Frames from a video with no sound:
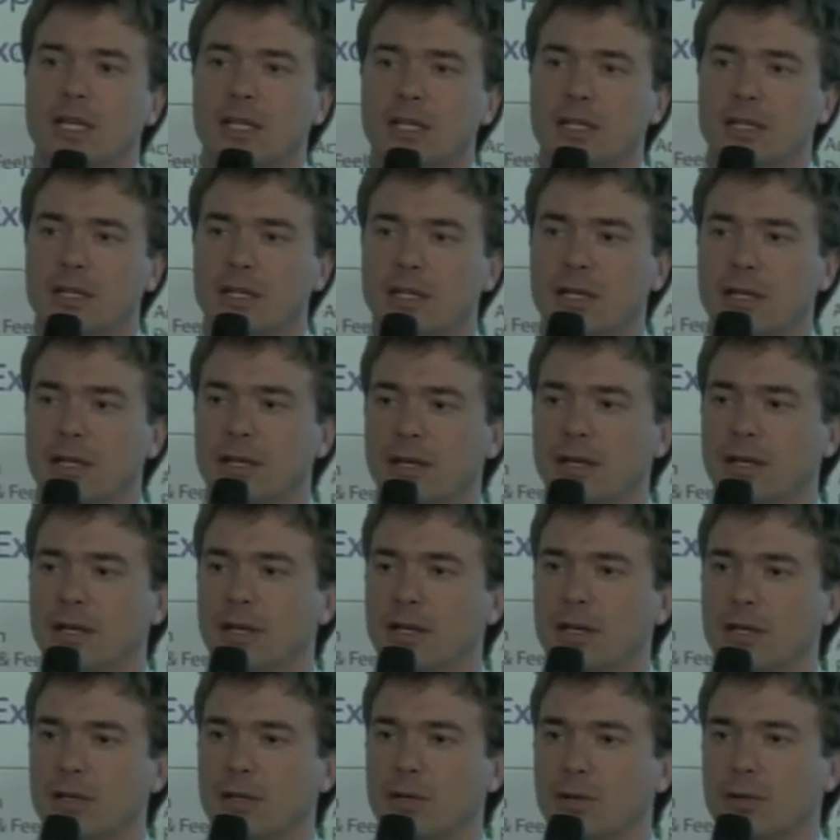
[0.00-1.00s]

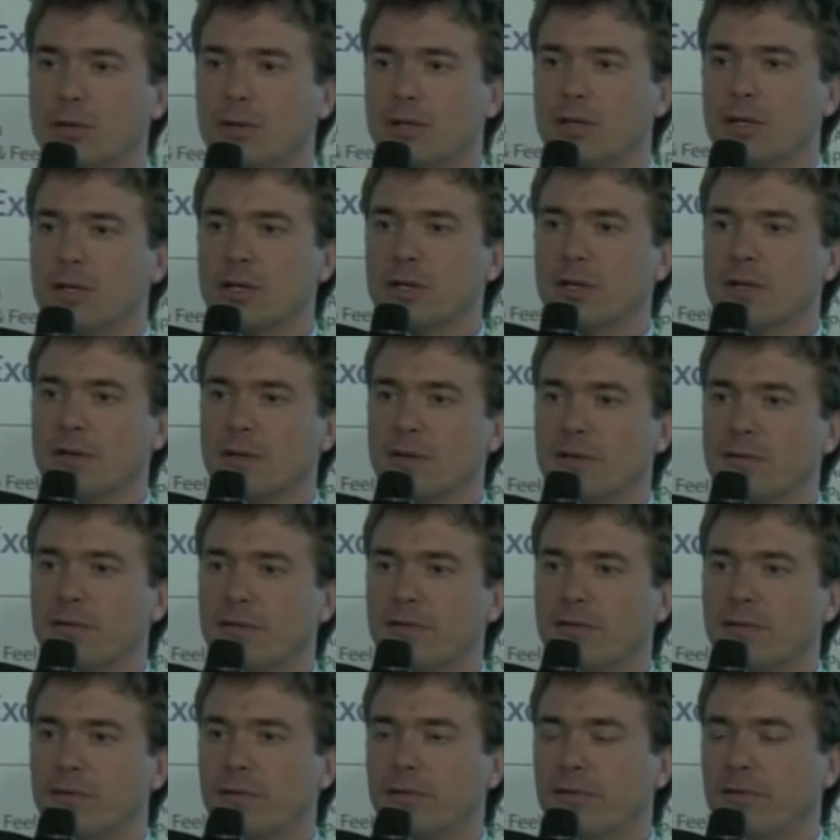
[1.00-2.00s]
uh, your
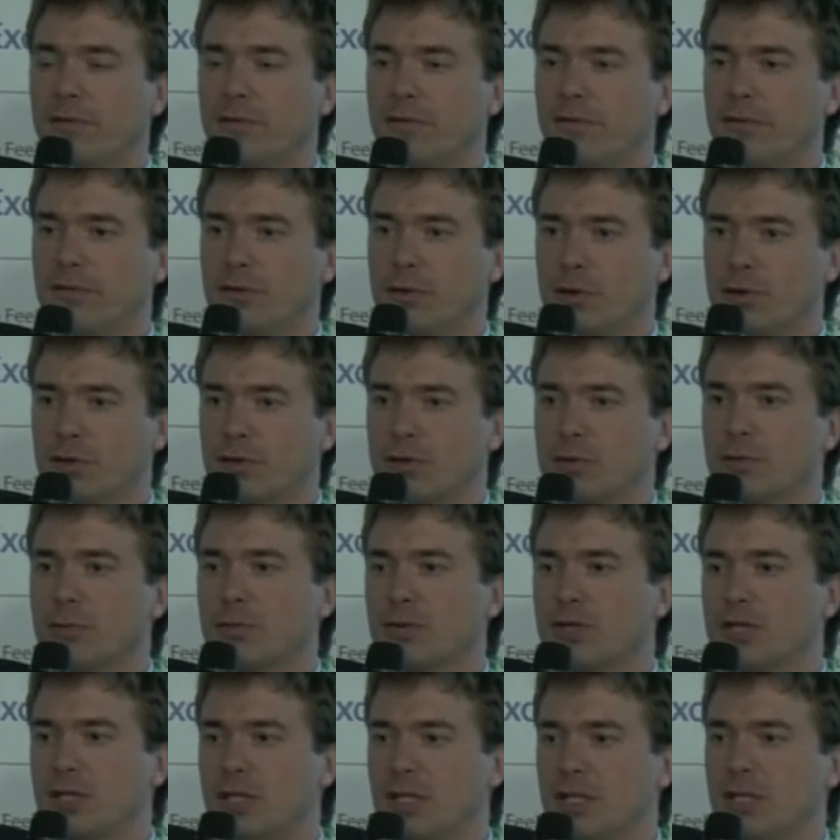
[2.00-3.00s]
virtual
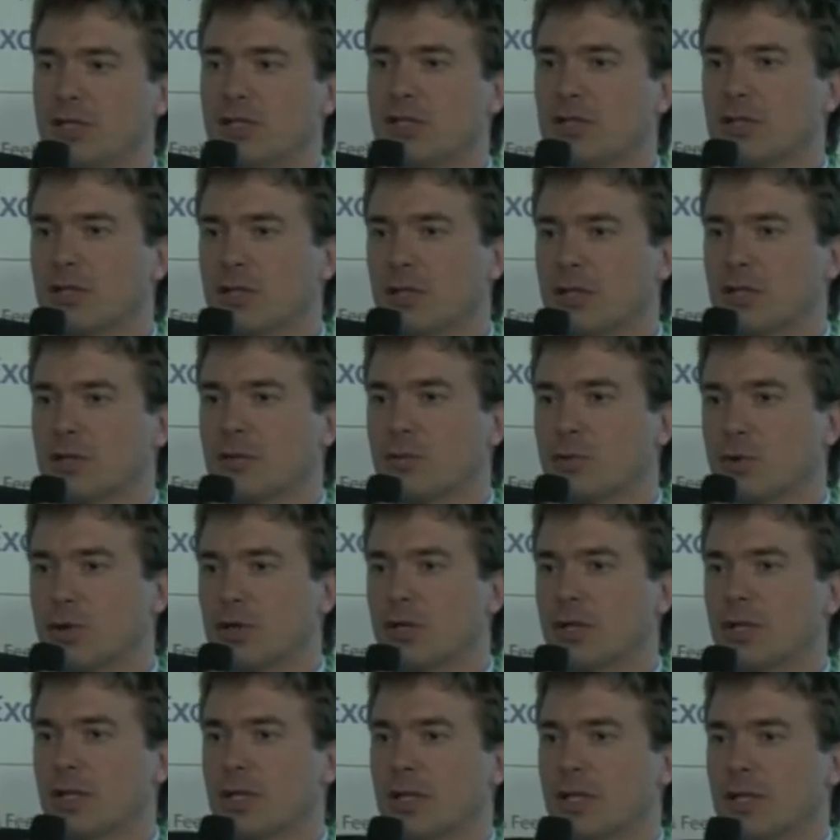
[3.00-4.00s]
machines start
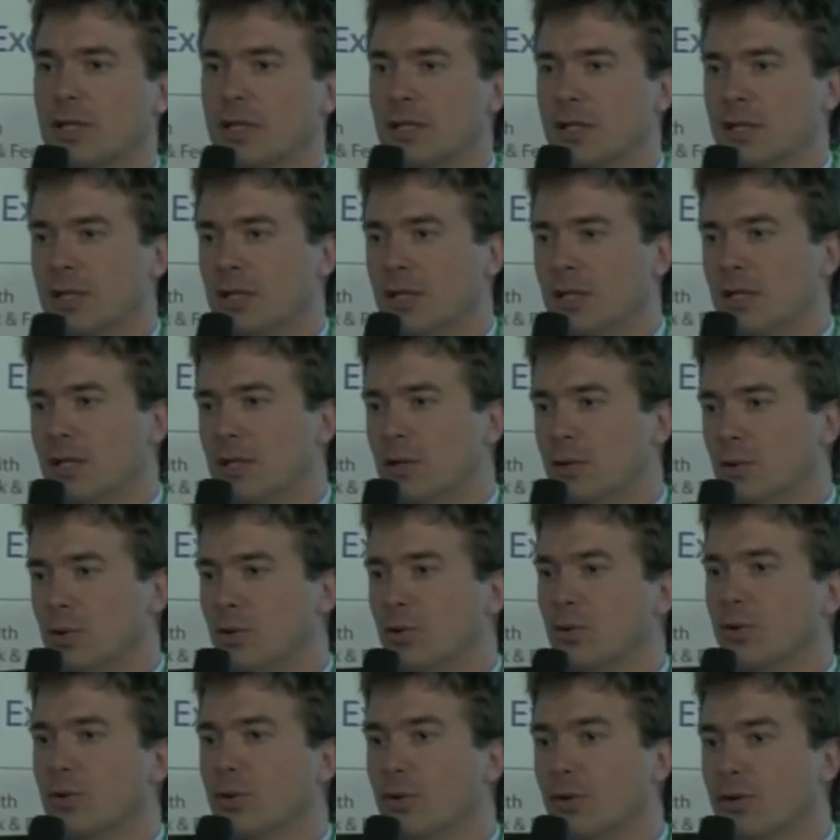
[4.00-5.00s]
working
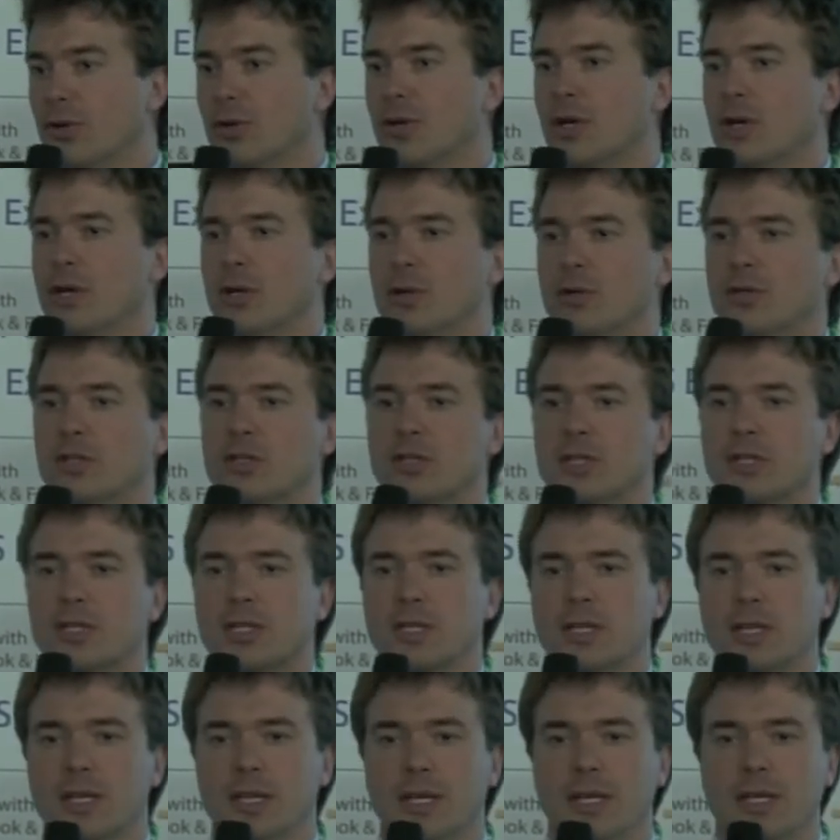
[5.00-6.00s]
on other
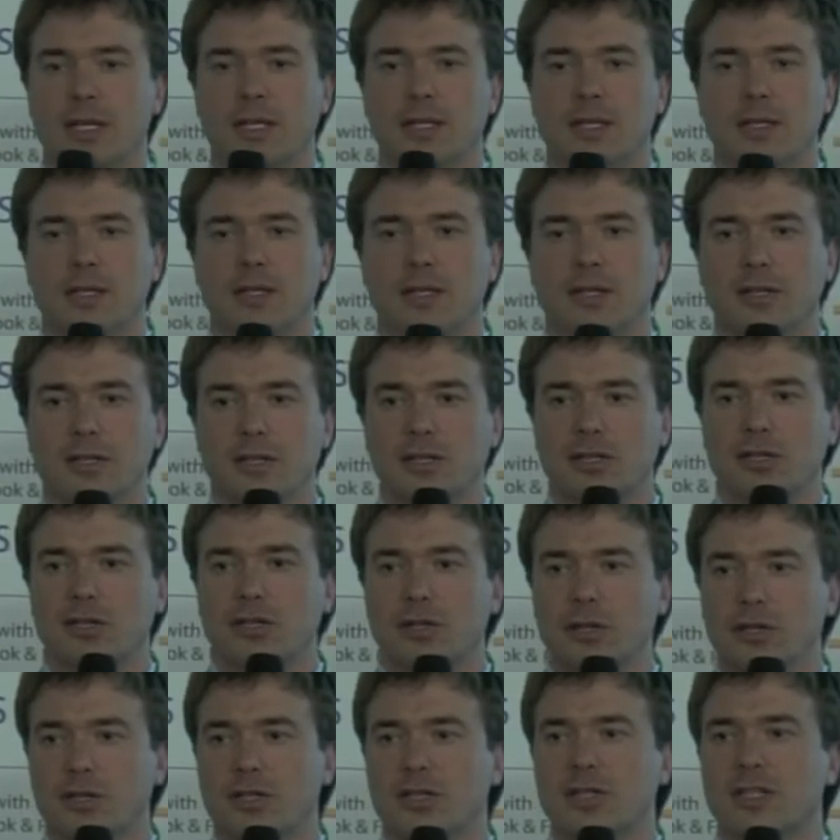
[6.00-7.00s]
hosts. And
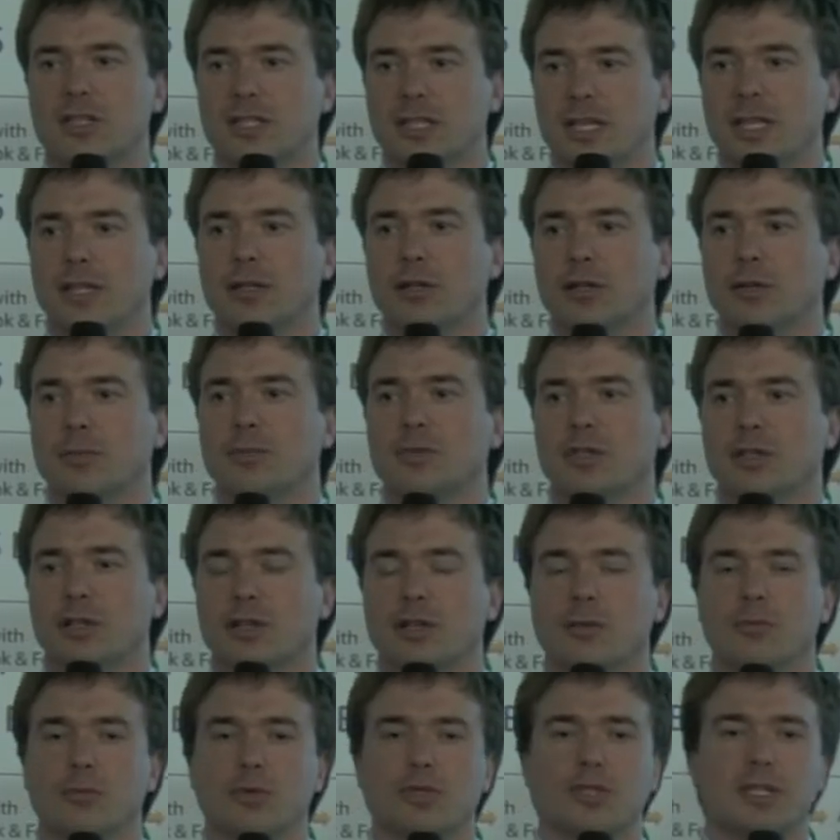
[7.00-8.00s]
such setups
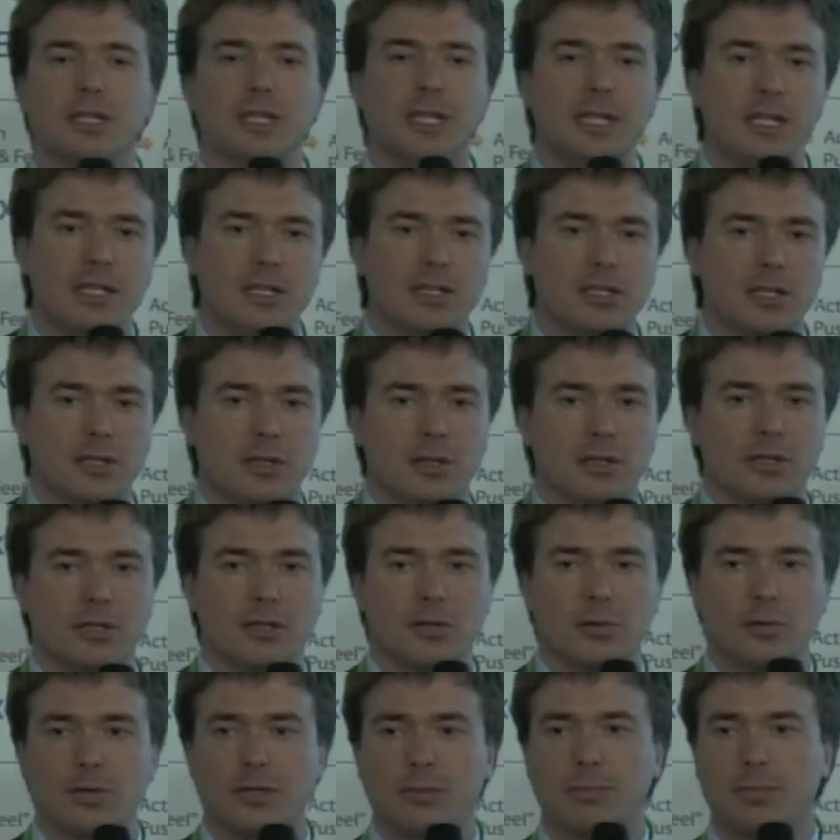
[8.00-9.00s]
are much easier
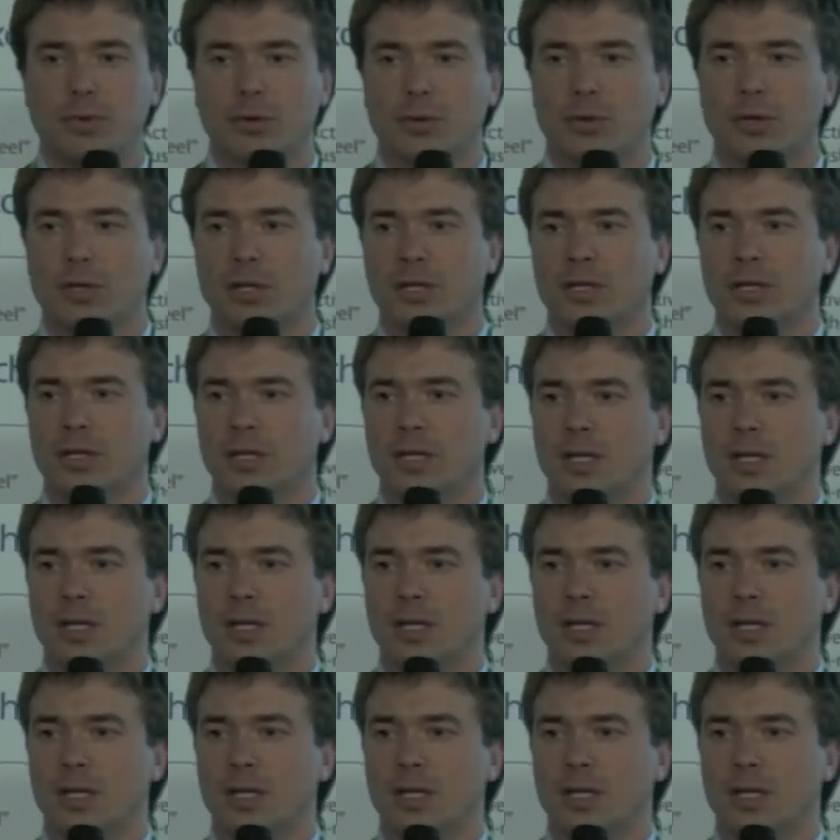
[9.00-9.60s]
to deploy